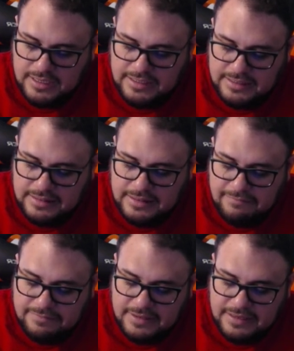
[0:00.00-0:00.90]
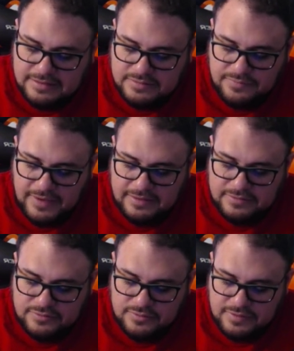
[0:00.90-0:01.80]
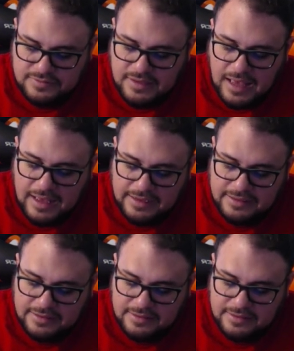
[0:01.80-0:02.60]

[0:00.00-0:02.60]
He lifted his face to the sky